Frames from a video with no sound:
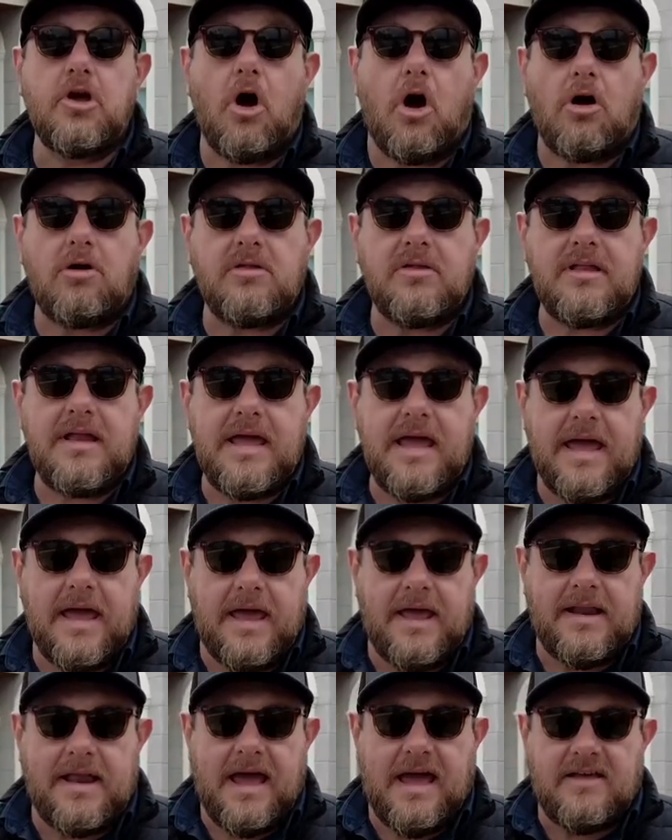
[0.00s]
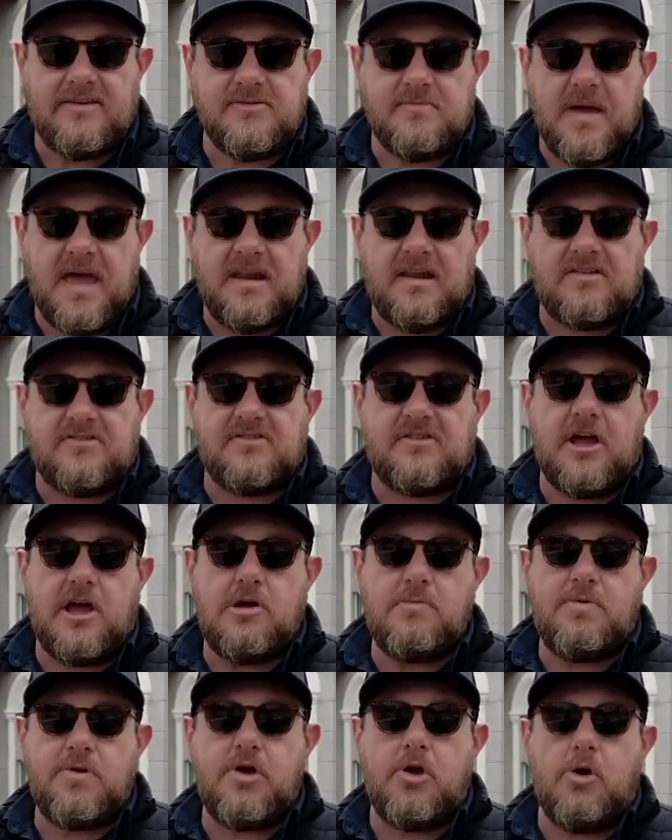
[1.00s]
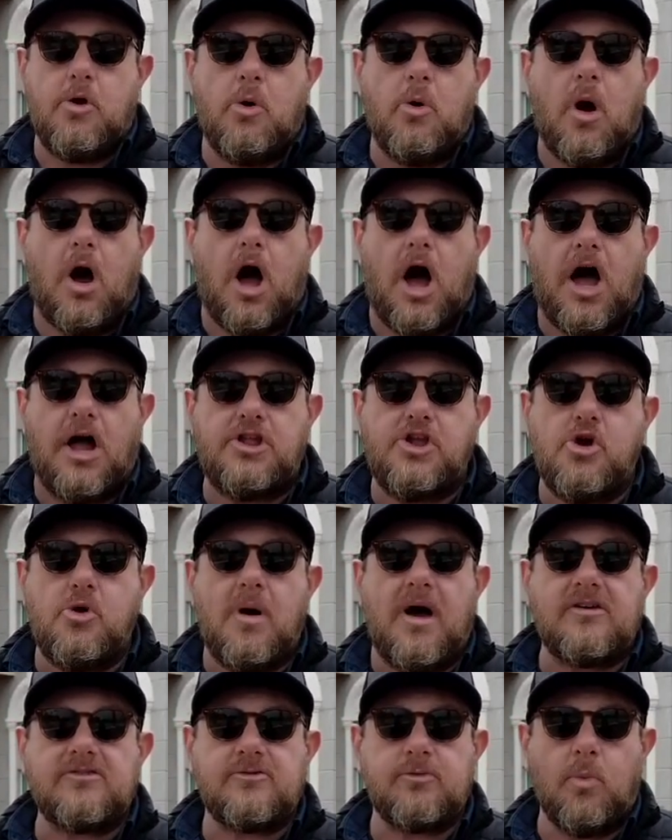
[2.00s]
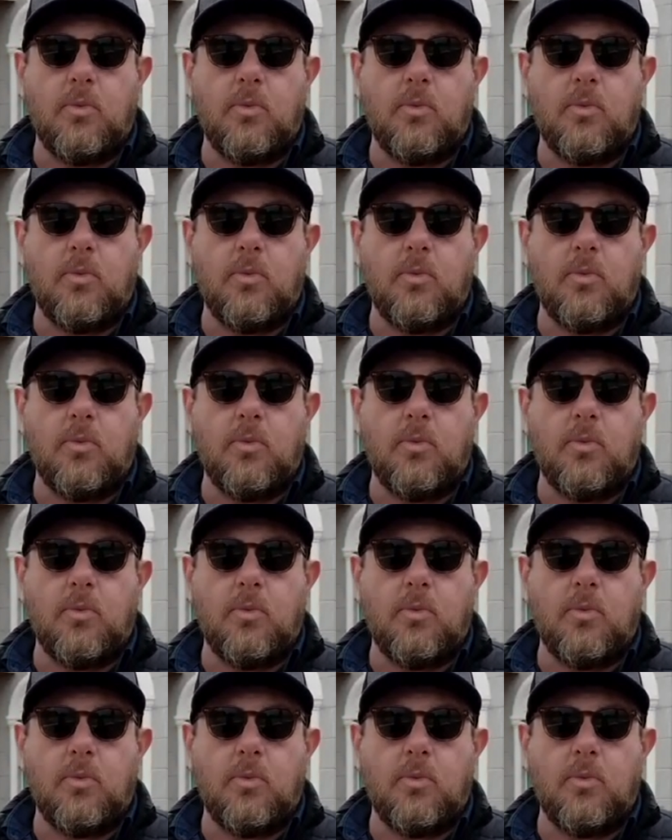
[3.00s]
Garden Inn has made its debut on US